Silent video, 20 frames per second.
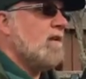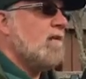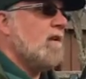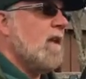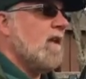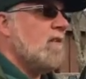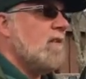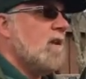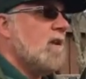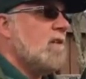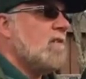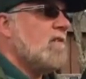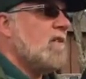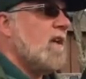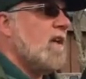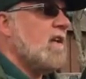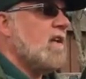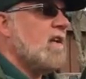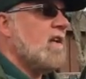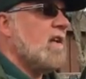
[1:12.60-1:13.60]
Then they're
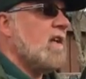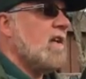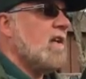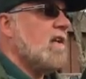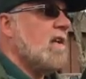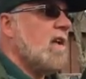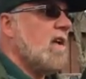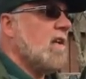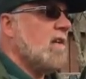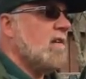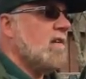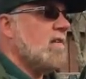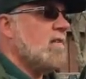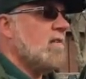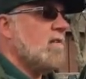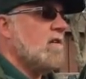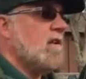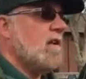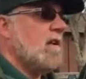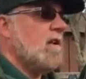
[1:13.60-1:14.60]
taken in
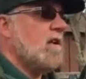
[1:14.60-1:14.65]
and